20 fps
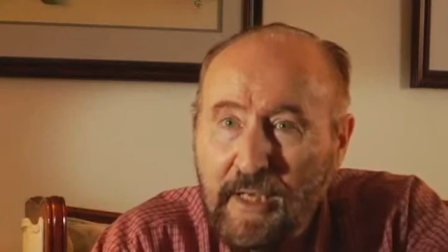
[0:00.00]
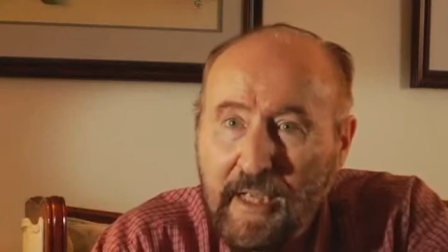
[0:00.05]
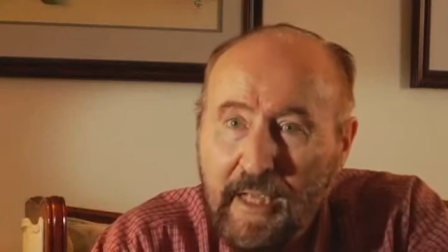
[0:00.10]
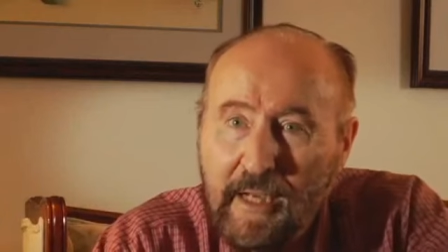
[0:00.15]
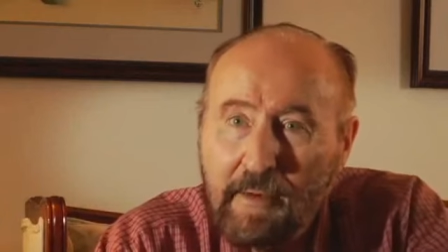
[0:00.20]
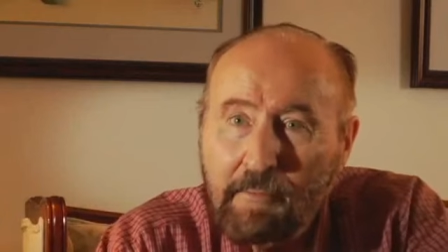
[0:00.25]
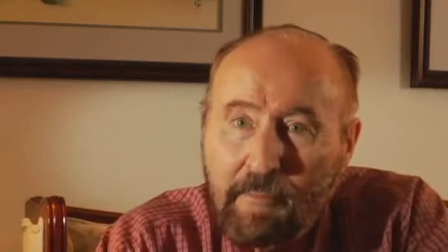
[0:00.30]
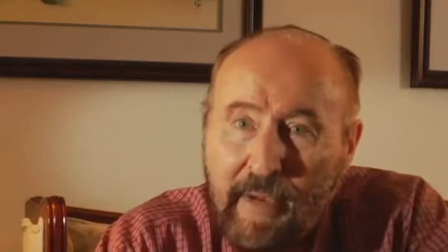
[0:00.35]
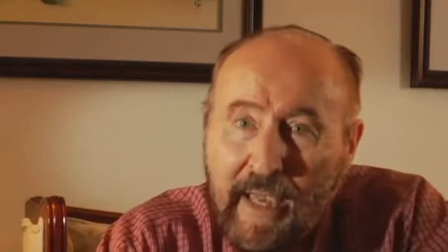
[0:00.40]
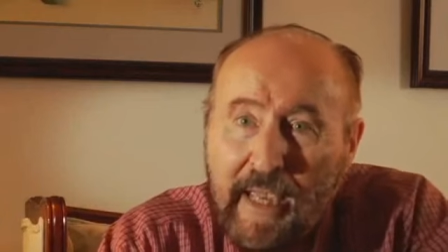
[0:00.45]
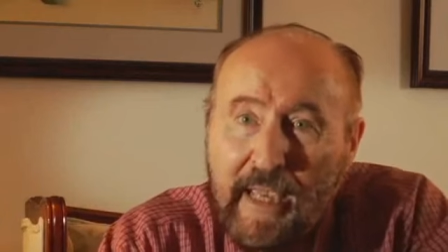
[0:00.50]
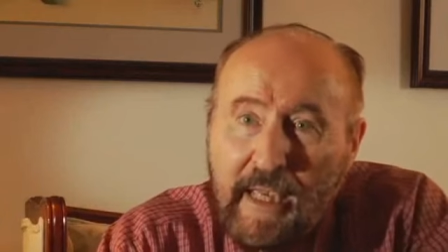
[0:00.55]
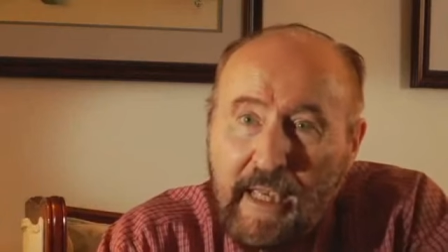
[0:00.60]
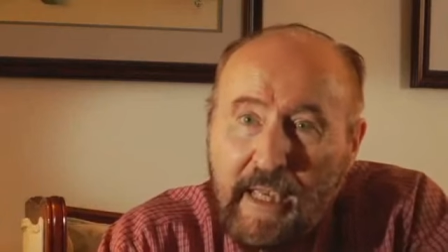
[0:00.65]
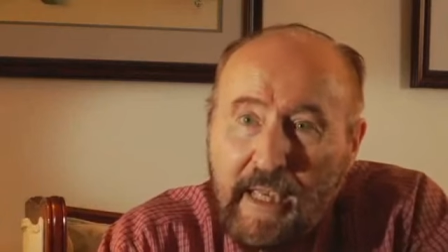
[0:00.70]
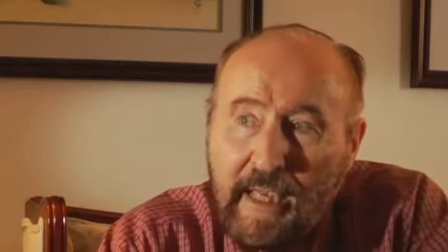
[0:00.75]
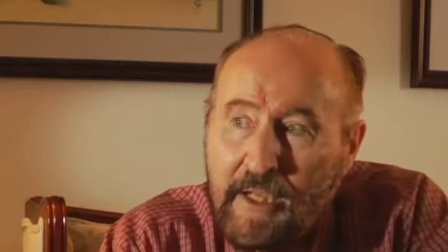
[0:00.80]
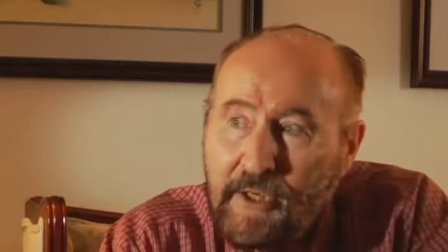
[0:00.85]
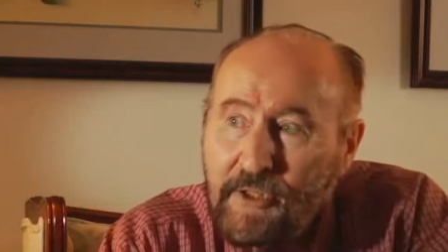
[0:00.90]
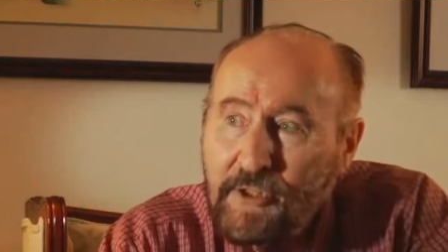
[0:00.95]
in
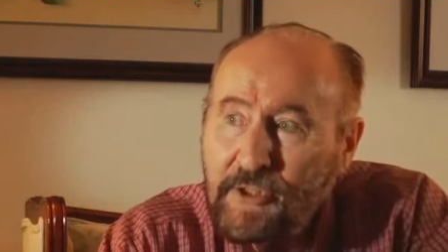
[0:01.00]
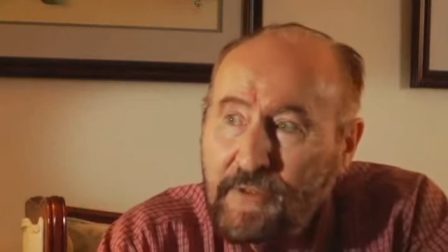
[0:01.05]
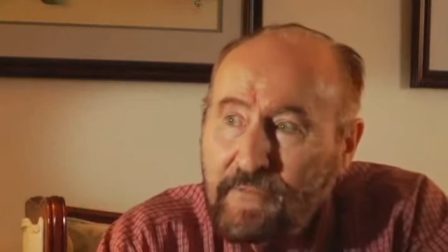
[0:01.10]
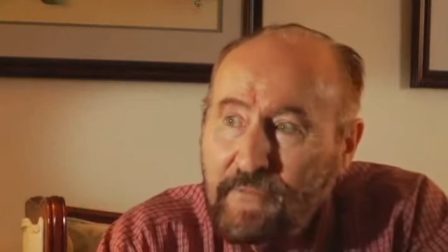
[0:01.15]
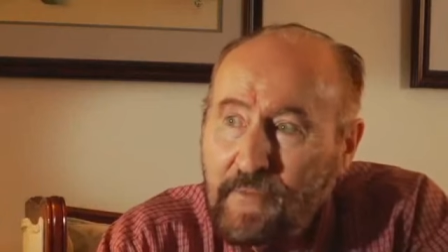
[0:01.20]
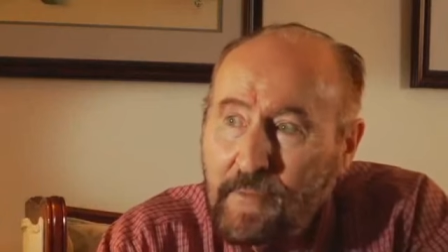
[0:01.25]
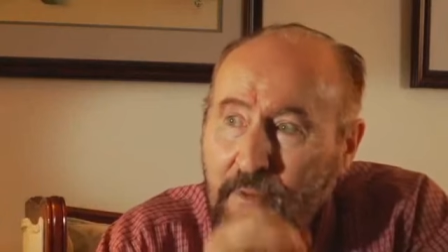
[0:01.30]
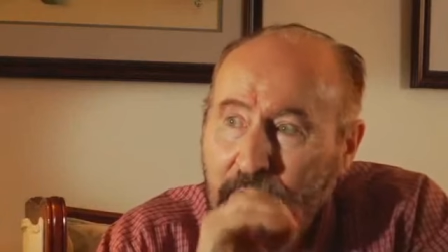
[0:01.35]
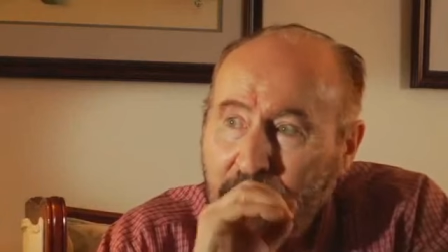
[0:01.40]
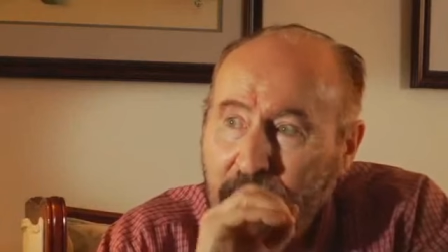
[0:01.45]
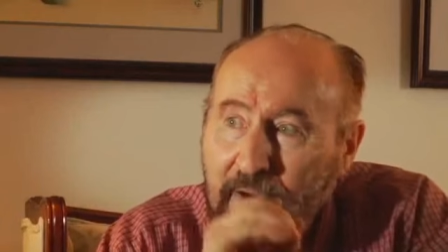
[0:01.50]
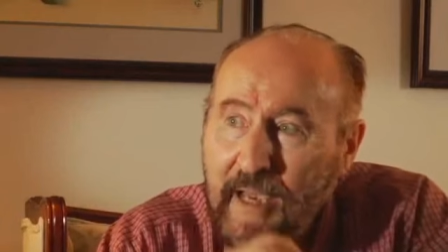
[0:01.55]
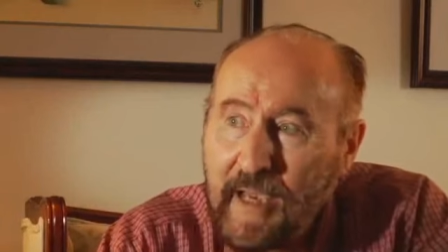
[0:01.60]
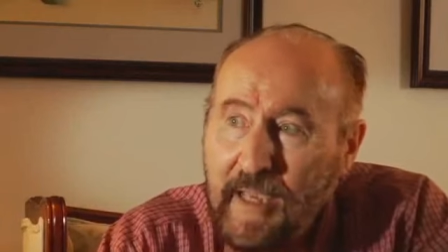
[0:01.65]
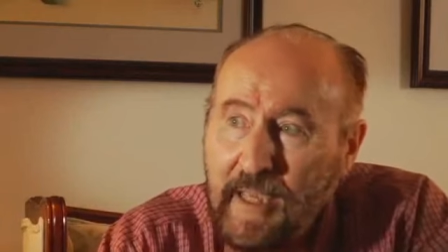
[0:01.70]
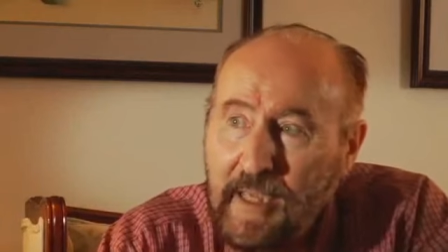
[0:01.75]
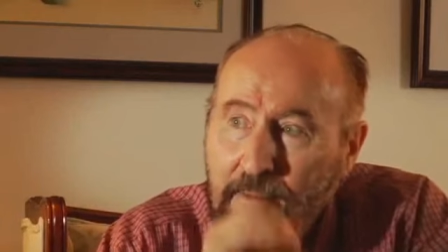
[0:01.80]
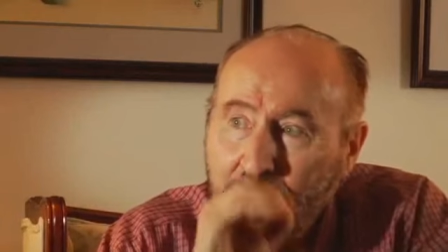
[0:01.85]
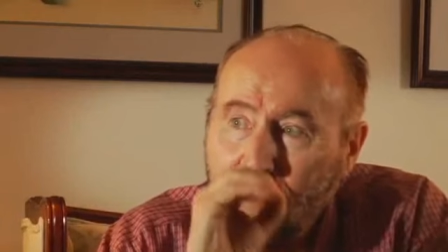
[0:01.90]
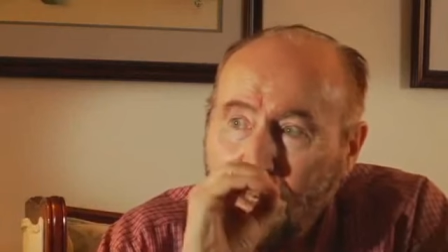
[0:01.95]
making energy from the vacuum